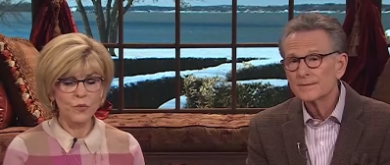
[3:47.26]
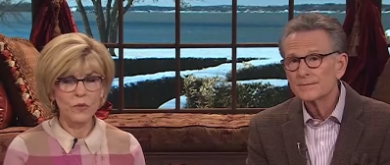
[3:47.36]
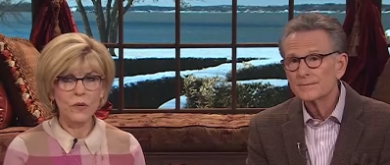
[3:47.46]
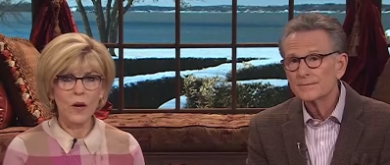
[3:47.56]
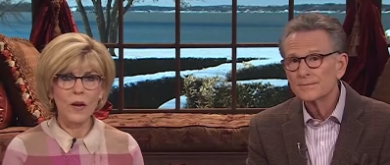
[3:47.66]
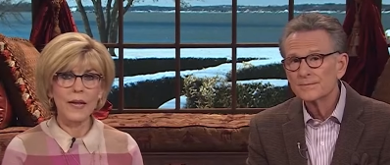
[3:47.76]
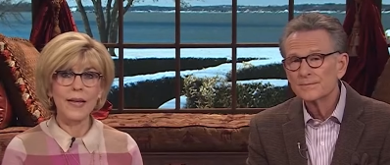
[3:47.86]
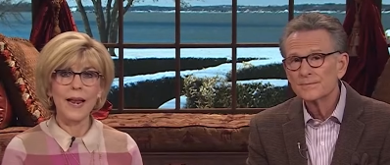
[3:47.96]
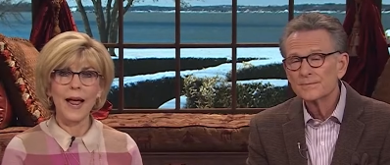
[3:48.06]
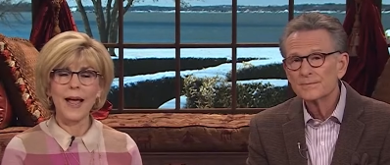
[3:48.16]
Speaker 1: you were
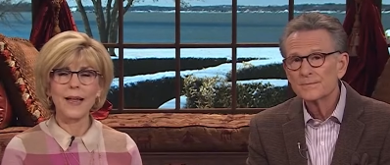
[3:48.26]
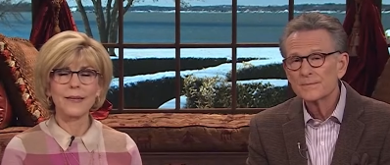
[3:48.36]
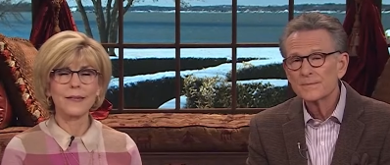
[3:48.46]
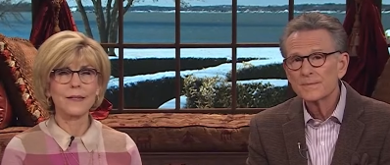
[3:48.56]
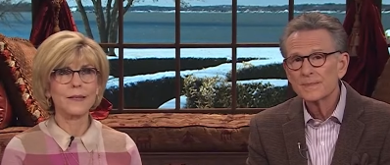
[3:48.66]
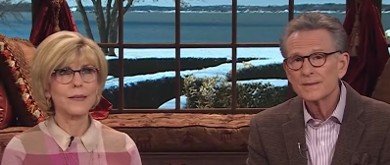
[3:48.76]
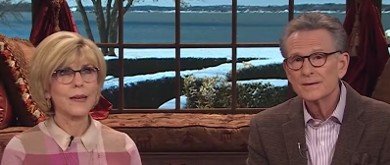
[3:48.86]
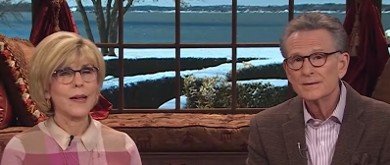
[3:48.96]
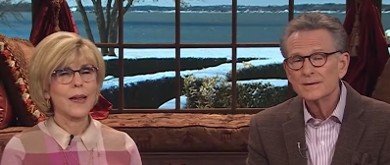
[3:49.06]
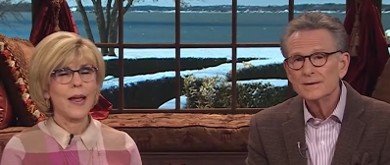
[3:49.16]
talking, and I just,
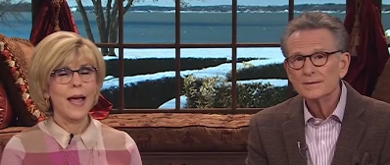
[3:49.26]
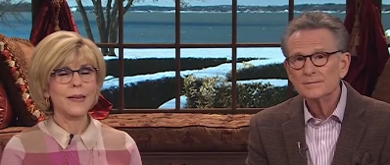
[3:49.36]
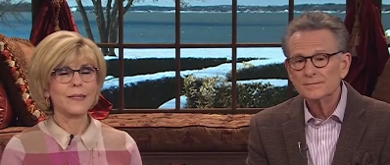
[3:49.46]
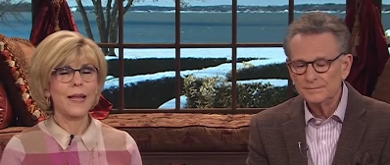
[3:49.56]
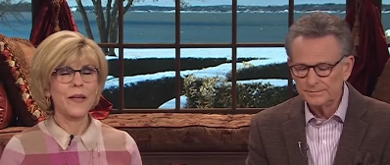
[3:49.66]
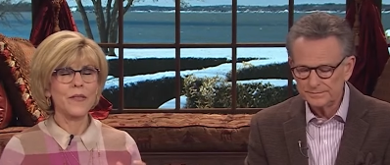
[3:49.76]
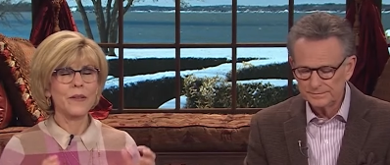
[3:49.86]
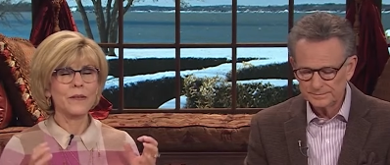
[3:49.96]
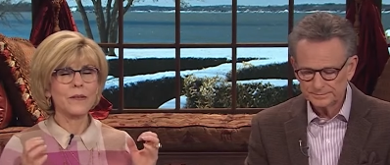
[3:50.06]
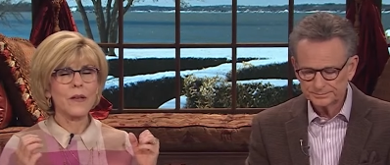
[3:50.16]
I just had
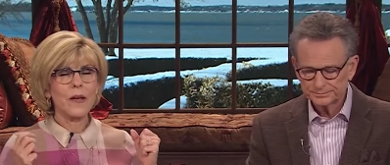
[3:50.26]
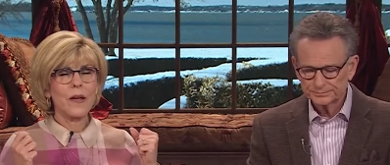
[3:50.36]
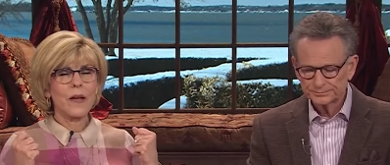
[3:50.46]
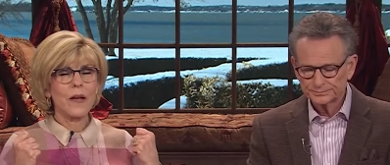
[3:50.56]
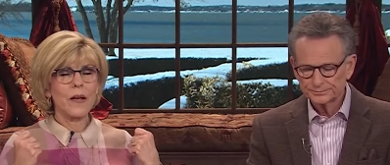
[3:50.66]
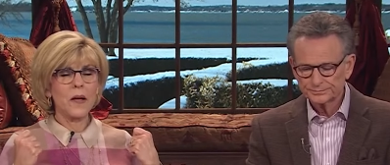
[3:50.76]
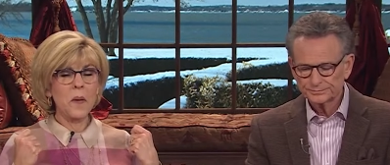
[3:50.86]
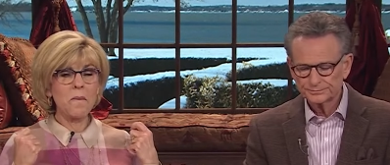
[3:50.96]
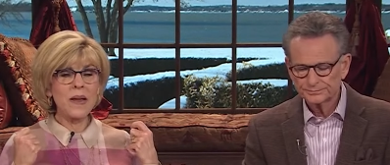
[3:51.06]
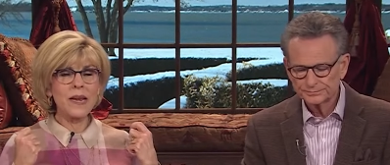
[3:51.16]
this uh,
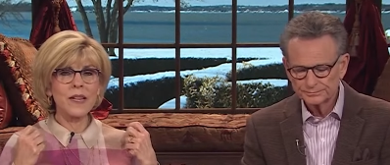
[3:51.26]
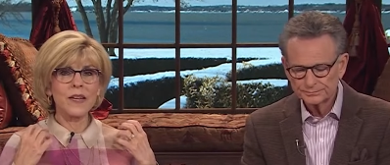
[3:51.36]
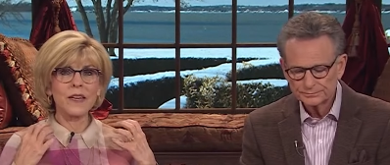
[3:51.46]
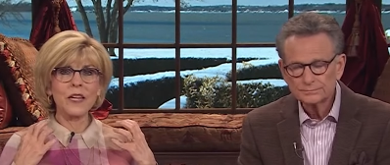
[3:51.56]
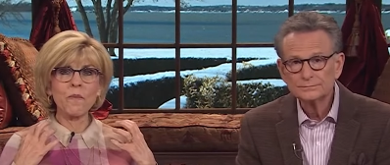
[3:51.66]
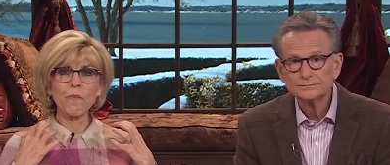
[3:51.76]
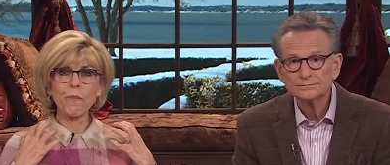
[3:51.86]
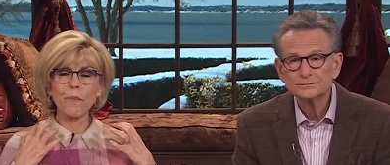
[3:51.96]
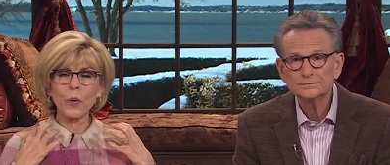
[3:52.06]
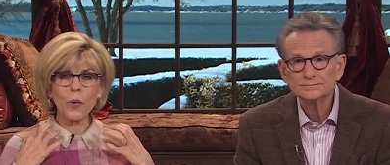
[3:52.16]
immediate
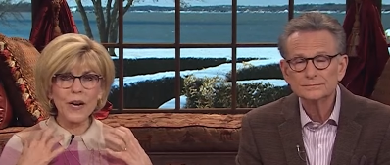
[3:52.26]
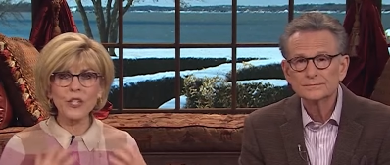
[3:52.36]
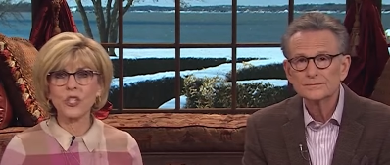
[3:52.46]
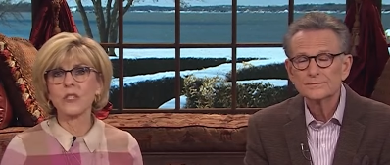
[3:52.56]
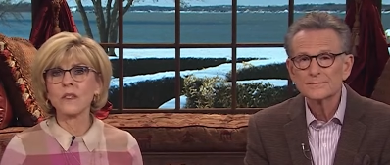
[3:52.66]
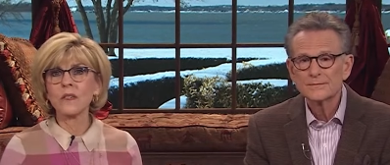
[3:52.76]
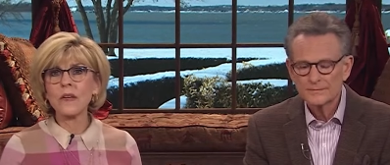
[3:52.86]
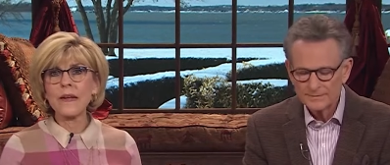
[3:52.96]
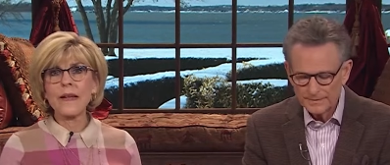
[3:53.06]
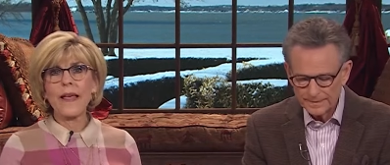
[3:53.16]
impression.
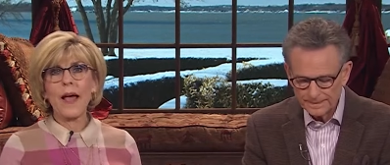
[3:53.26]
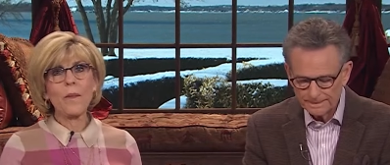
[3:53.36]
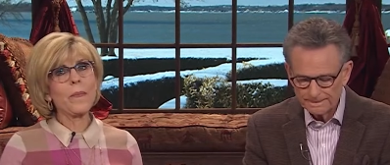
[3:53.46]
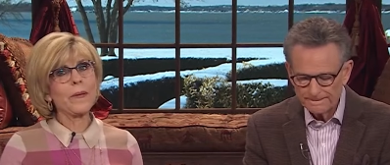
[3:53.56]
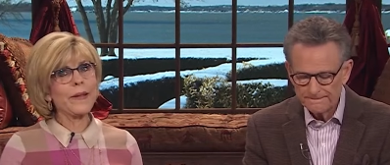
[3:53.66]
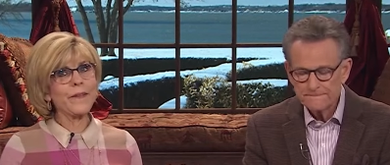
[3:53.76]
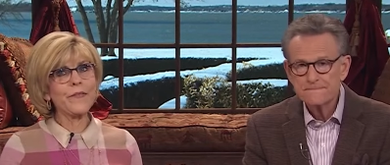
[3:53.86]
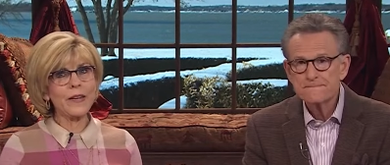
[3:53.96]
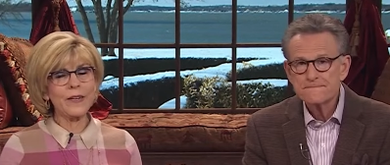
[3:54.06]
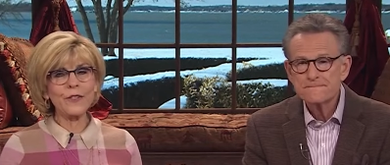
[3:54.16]
I believe
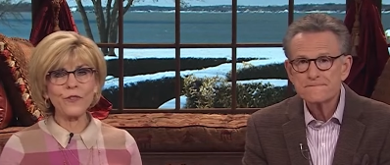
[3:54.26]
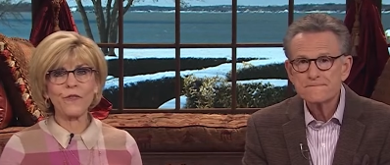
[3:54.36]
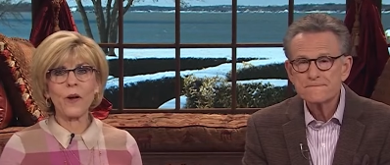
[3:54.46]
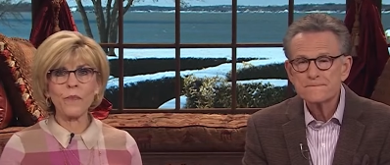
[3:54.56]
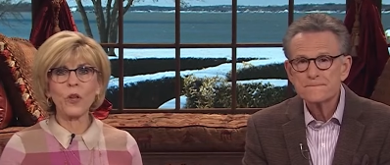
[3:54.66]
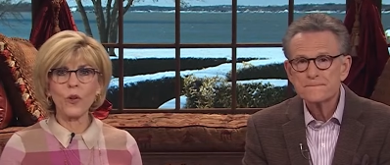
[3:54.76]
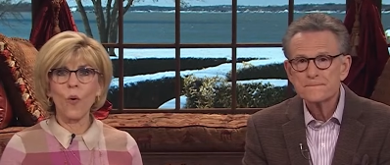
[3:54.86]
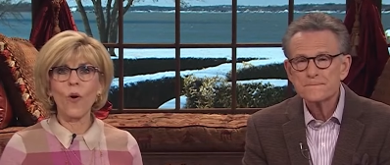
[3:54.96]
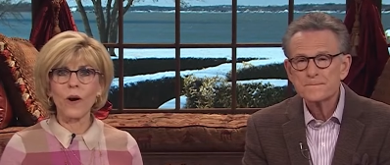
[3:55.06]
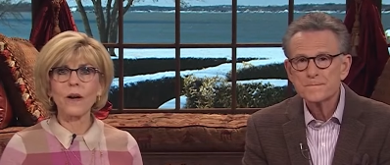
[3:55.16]
that it's from the
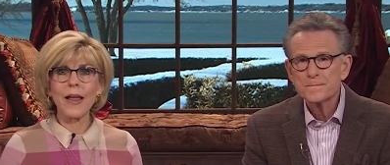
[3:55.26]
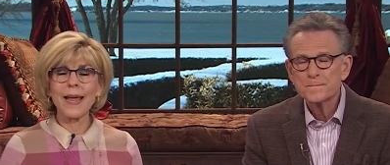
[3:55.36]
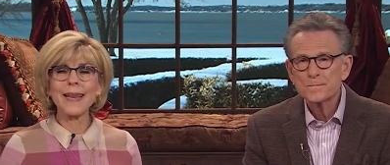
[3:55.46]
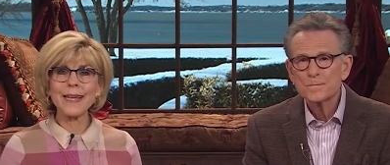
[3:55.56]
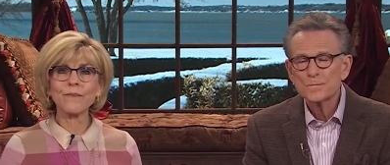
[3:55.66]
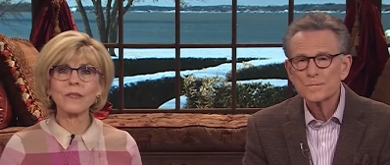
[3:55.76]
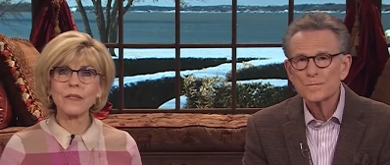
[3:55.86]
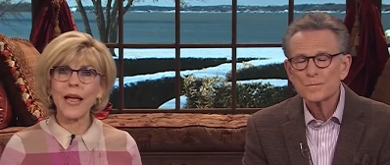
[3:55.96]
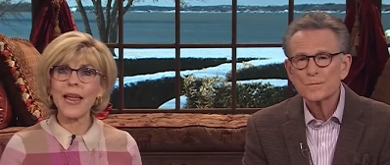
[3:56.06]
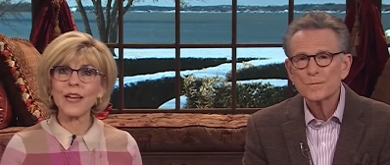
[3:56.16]
Lord and Him
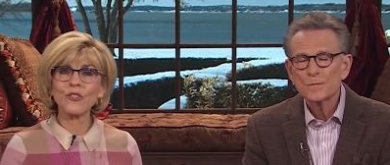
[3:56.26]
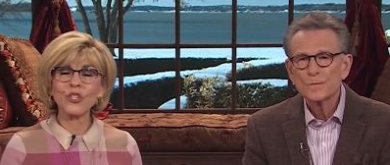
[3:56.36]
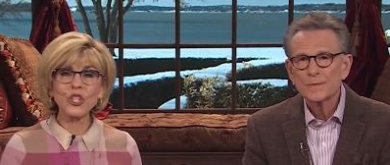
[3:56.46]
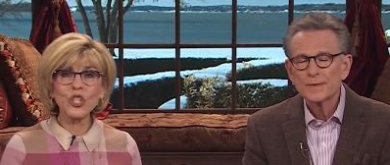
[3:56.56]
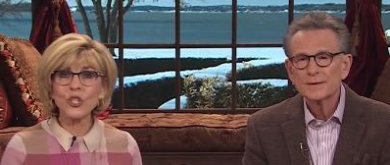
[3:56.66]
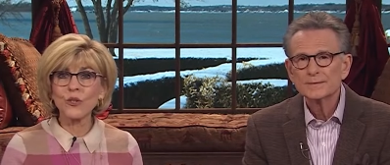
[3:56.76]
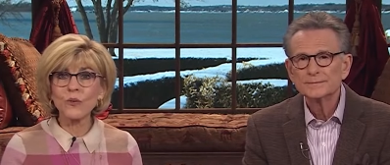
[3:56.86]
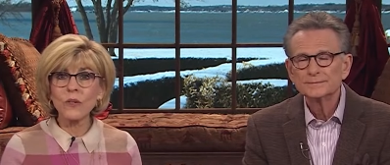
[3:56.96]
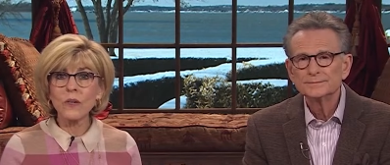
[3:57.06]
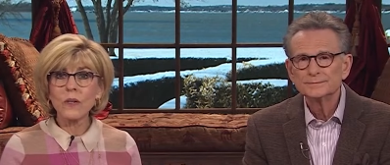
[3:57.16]
saying to
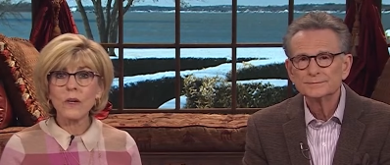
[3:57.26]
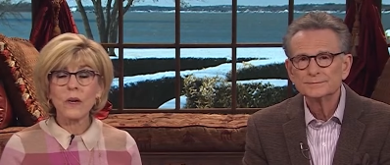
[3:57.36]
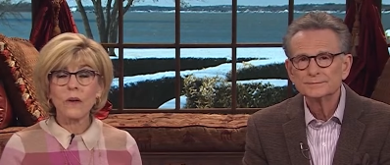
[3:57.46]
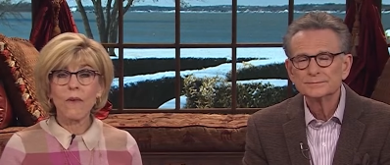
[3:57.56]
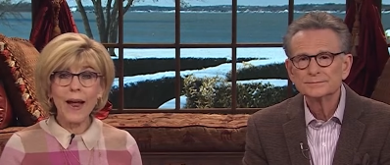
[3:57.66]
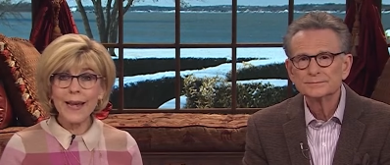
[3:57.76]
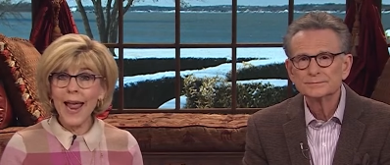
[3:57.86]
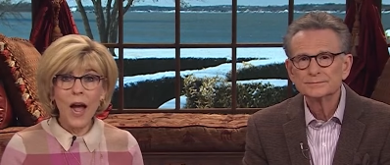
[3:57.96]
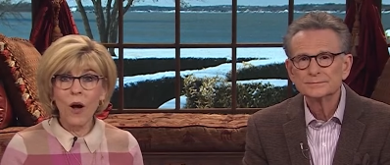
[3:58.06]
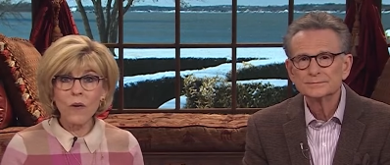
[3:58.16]
you right
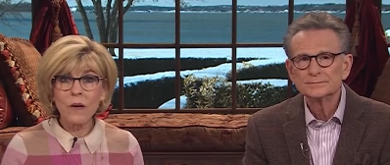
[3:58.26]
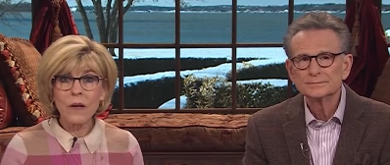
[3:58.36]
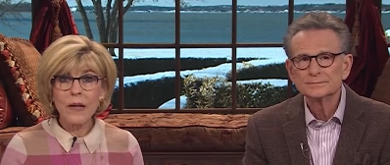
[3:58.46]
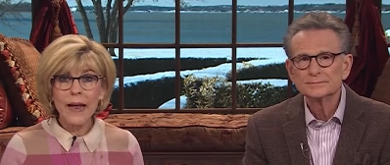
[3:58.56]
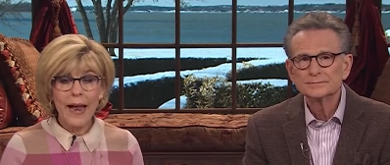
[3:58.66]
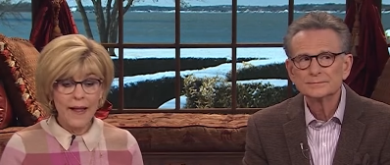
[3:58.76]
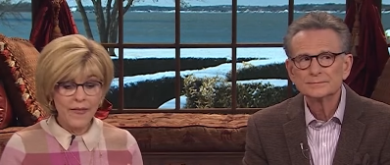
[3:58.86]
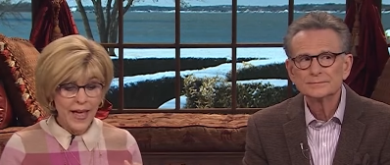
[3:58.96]
now, and